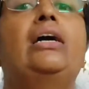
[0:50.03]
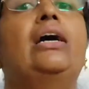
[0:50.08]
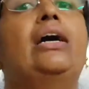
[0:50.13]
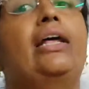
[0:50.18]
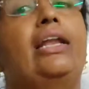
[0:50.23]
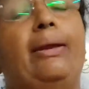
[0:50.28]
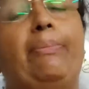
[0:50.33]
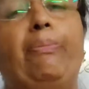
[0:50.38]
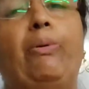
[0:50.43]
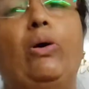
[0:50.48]

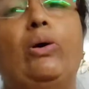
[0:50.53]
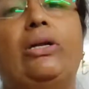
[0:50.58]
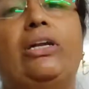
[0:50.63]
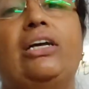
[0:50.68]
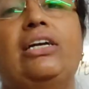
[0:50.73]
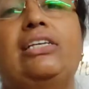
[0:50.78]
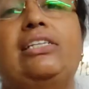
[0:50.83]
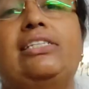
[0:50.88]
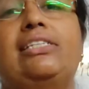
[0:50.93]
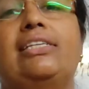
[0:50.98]

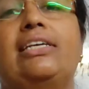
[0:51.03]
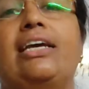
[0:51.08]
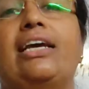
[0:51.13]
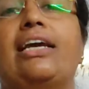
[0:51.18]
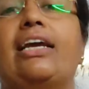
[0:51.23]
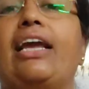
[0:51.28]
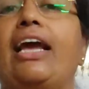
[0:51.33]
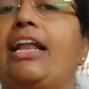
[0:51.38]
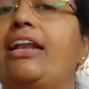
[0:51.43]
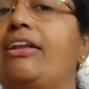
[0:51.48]
Reporters
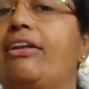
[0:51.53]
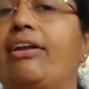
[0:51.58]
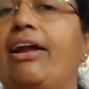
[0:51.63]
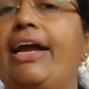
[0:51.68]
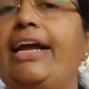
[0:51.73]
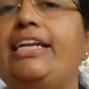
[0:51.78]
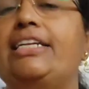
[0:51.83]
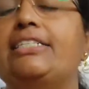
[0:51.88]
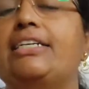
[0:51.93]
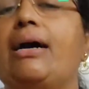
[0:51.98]
can
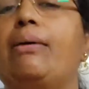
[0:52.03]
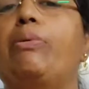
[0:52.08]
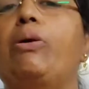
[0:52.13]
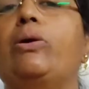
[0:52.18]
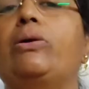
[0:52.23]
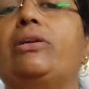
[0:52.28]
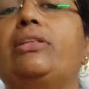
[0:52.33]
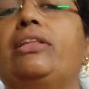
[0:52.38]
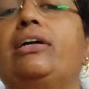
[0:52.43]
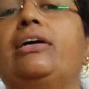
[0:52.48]
write
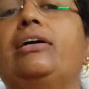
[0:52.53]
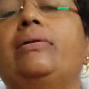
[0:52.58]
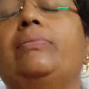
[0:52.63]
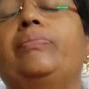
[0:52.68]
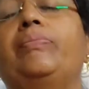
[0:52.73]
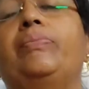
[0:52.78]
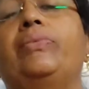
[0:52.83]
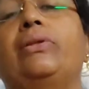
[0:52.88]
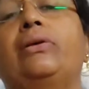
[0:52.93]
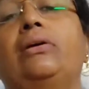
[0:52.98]
about the
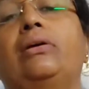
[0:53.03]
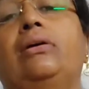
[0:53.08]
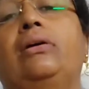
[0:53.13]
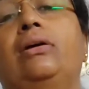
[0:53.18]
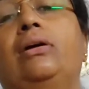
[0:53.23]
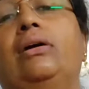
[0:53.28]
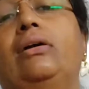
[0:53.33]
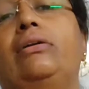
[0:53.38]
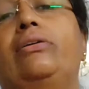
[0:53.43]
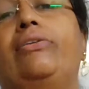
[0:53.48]

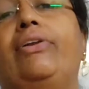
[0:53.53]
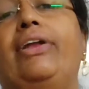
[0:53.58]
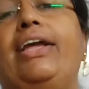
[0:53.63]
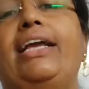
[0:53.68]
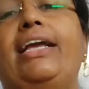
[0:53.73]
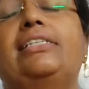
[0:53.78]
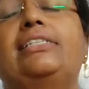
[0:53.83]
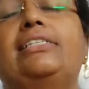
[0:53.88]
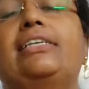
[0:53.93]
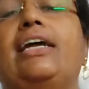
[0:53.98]

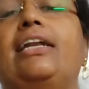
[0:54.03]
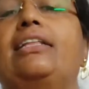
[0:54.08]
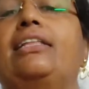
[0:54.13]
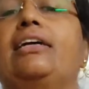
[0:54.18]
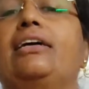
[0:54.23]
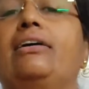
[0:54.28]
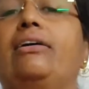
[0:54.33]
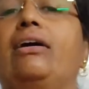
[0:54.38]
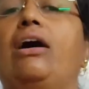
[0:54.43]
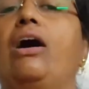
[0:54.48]
trees and
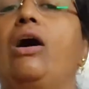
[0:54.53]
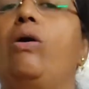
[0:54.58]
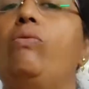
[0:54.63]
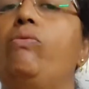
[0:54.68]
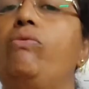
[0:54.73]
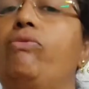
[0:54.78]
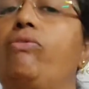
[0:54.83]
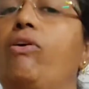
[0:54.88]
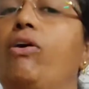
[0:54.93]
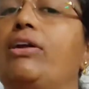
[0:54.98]
how
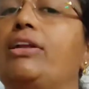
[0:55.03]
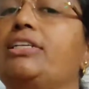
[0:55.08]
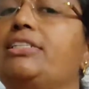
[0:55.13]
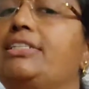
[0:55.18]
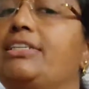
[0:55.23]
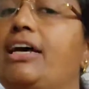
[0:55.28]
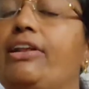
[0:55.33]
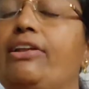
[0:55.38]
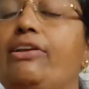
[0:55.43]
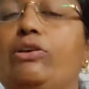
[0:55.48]
forests
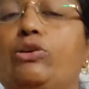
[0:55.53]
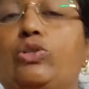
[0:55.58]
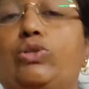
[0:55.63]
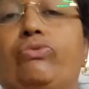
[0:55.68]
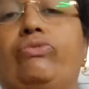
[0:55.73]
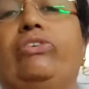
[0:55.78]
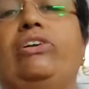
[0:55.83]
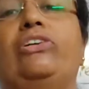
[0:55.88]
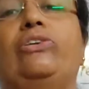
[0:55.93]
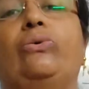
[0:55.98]
are
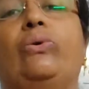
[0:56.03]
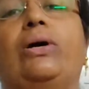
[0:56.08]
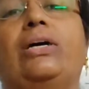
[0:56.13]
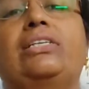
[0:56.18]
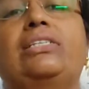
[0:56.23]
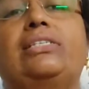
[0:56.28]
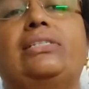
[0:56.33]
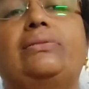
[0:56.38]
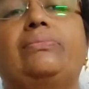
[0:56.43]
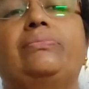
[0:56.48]
useful to
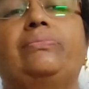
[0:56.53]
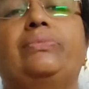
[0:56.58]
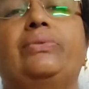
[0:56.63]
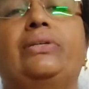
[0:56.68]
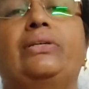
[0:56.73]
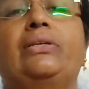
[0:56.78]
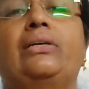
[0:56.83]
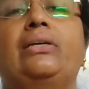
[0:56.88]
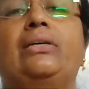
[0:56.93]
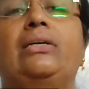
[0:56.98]
us,
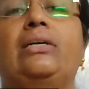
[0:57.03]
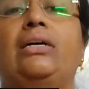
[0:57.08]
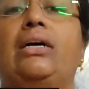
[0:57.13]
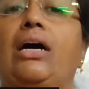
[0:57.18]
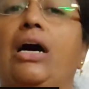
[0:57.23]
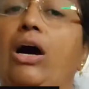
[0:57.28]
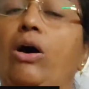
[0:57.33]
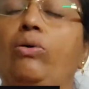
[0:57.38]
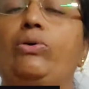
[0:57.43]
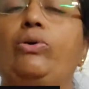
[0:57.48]

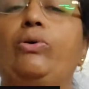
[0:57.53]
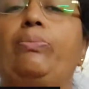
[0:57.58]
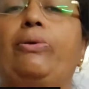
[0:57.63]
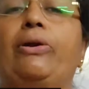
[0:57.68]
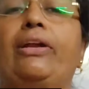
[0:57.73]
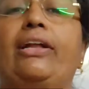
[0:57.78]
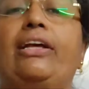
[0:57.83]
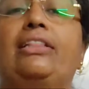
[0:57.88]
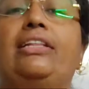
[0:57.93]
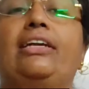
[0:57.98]
how to
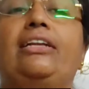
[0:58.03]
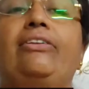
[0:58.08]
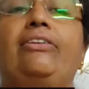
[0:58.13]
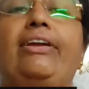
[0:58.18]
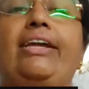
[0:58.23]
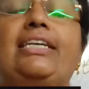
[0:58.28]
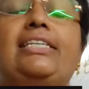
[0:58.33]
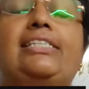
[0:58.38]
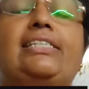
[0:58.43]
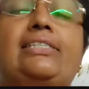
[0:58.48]
protect the
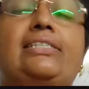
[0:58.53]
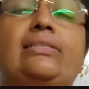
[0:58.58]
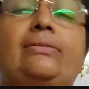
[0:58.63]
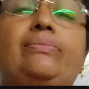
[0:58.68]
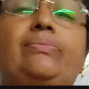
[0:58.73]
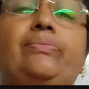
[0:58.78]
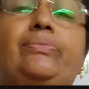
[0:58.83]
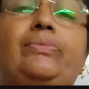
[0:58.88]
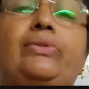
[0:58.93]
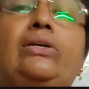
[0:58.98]
trees.
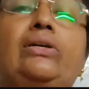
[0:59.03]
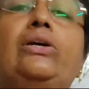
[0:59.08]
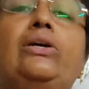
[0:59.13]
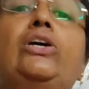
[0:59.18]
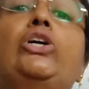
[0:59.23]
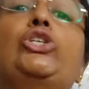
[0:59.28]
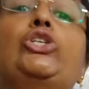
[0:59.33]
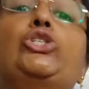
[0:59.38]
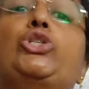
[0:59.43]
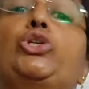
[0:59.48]

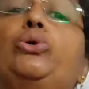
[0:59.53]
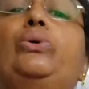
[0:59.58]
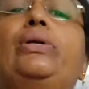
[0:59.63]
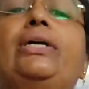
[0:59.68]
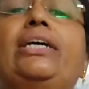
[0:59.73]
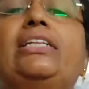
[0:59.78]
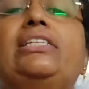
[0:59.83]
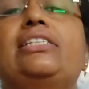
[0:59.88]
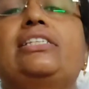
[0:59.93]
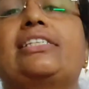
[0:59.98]

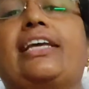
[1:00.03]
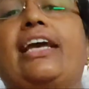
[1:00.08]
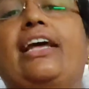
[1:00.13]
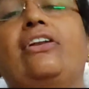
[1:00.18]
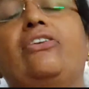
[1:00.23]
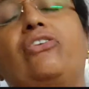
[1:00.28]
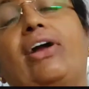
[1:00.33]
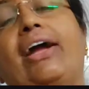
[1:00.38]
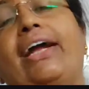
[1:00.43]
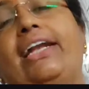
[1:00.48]
Students can
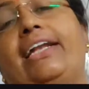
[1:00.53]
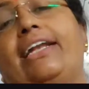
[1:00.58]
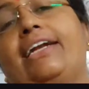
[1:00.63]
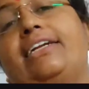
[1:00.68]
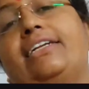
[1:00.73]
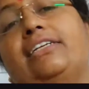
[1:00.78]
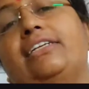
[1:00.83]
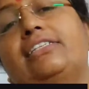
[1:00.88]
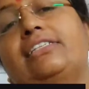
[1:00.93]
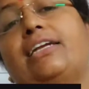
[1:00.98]
write
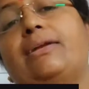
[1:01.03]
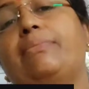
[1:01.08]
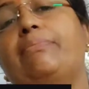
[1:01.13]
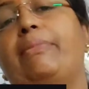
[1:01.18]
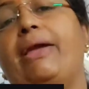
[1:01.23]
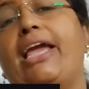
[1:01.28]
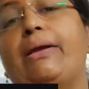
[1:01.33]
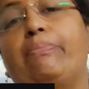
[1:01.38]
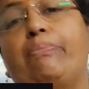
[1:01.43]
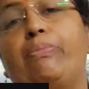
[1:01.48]
letters and
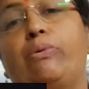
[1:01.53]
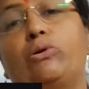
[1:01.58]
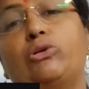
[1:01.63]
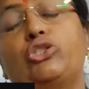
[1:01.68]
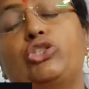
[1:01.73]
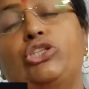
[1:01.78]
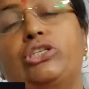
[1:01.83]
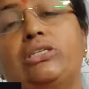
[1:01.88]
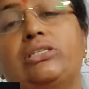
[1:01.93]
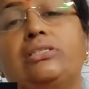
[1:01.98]
make
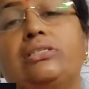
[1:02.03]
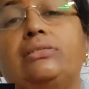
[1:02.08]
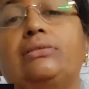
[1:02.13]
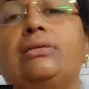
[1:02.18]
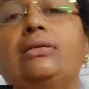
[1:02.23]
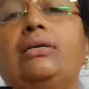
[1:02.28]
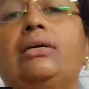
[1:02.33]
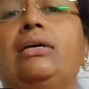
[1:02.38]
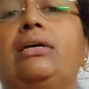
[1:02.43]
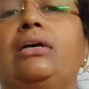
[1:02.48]
posters,
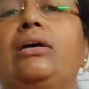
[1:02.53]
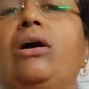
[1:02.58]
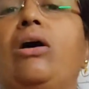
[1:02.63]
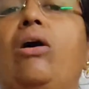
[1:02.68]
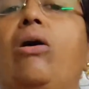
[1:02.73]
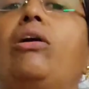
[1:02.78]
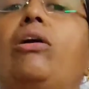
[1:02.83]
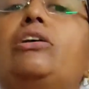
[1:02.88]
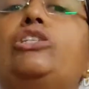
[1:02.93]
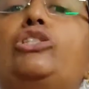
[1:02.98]

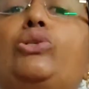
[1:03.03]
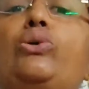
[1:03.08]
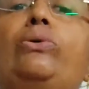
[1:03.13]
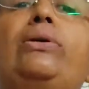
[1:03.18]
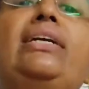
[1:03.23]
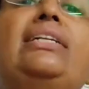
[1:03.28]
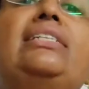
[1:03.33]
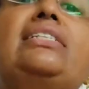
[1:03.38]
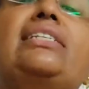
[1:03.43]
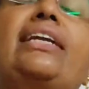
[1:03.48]
or
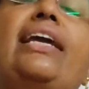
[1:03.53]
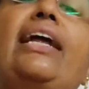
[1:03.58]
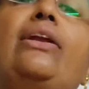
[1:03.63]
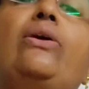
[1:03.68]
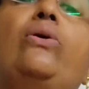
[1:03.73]
students can